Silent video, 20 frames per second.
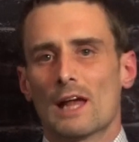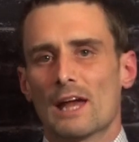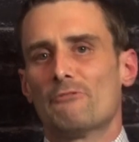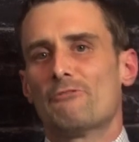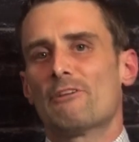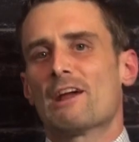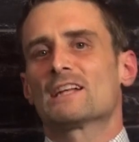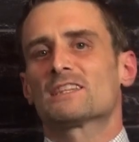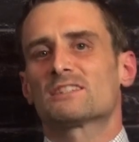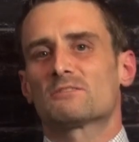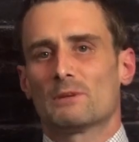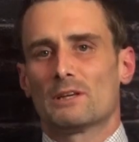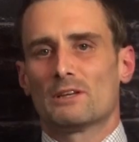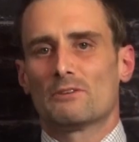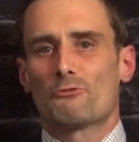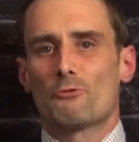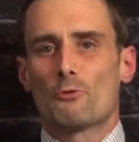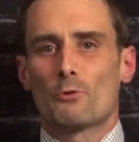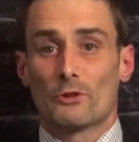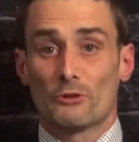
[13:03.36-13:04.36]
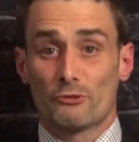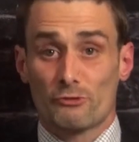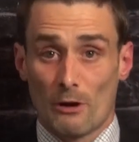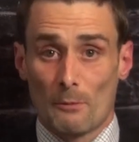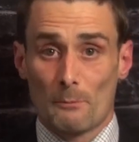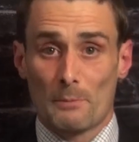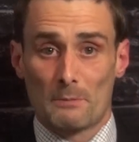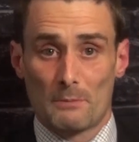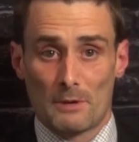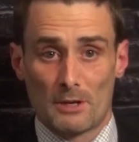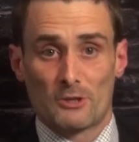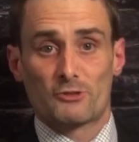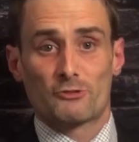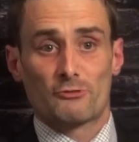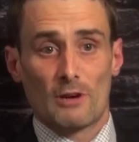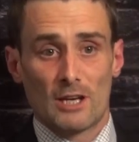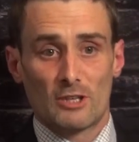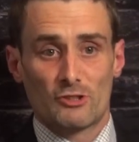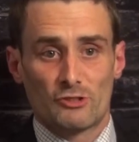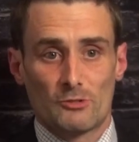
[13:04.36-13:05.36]
advancement for the Trump
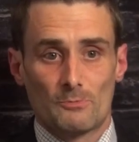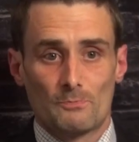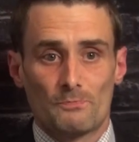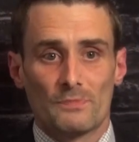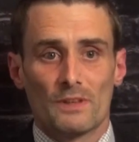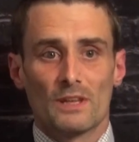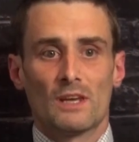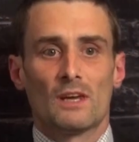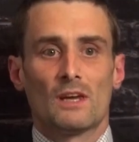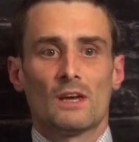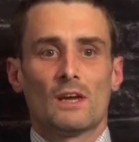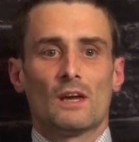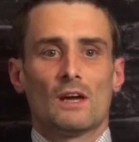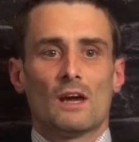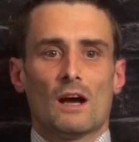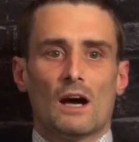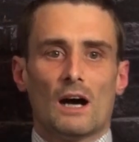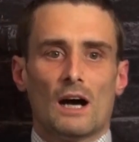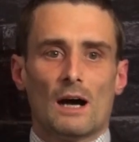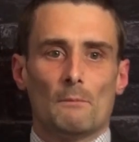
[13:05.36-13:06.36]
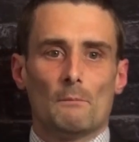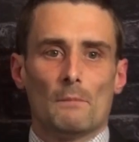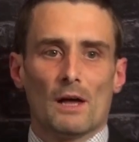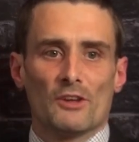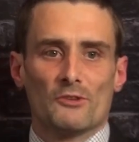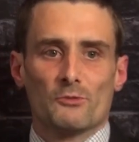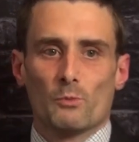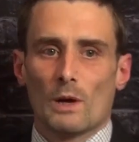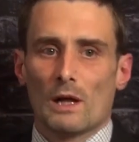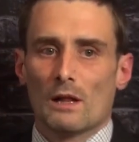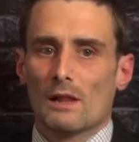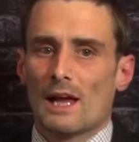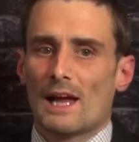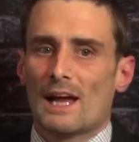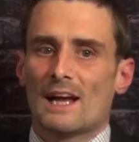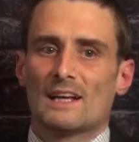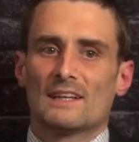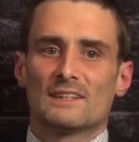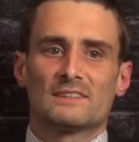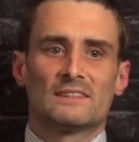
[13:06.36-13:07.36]
administration. As well
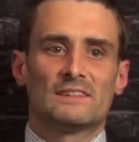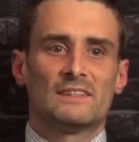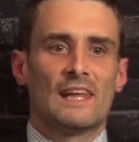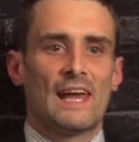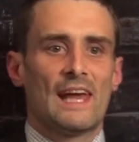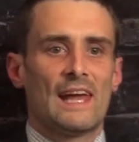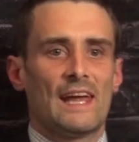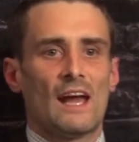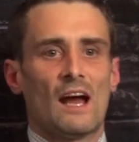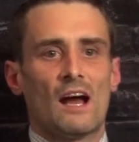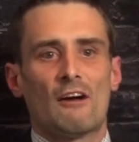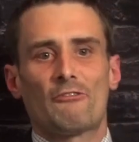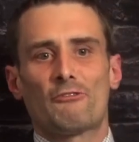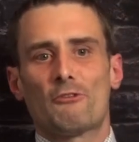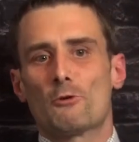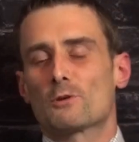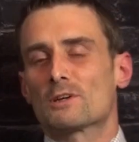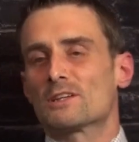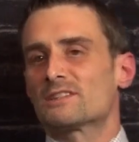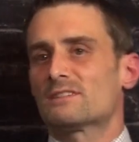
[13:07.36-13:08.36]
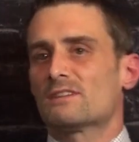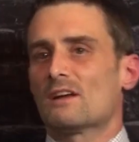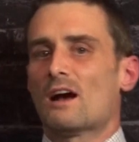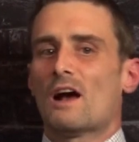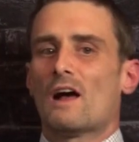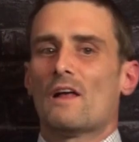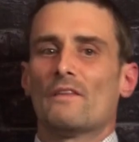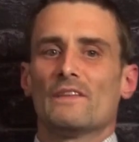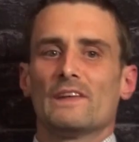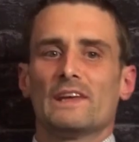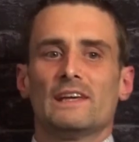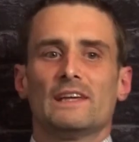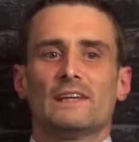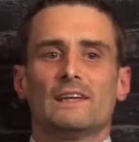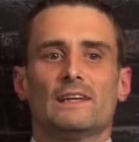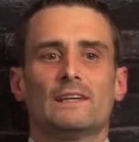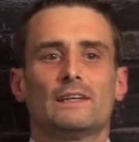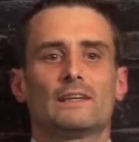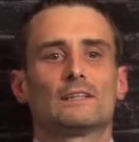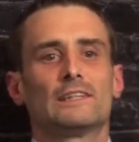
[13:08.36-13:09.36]
as they focused on
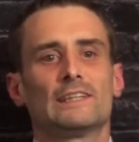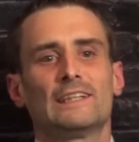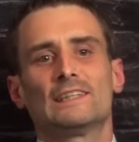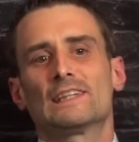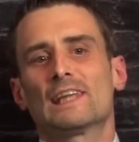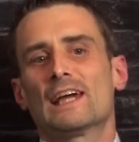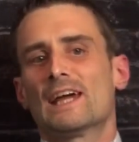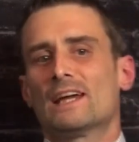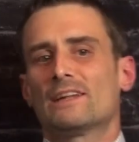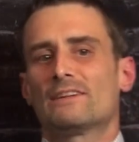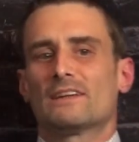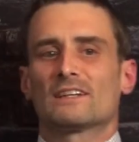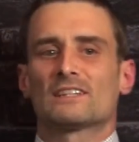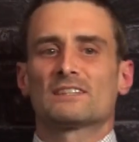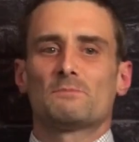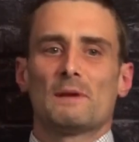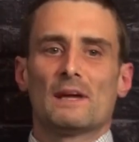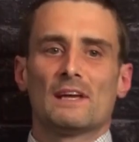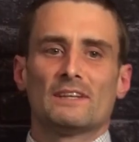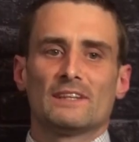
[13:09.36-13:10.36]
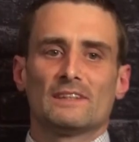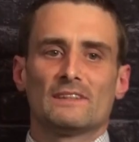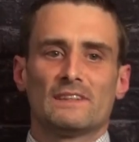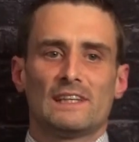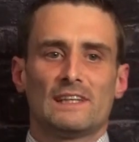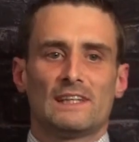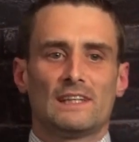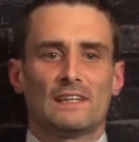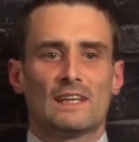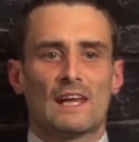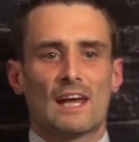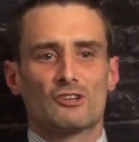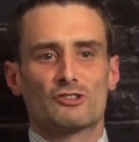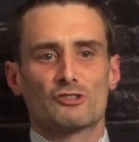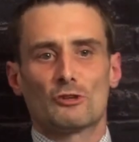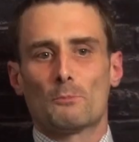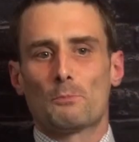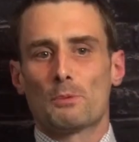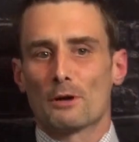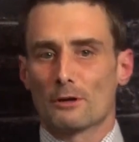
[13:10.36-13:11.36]
the clean land and expanding the
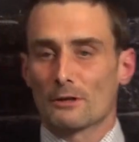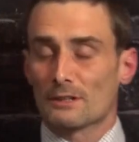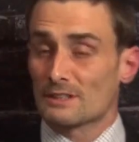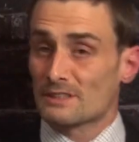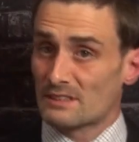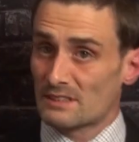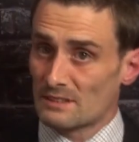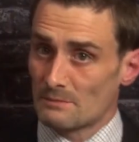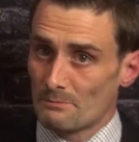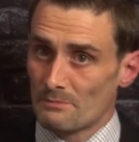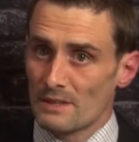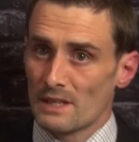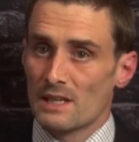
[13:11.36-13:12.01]
national parks.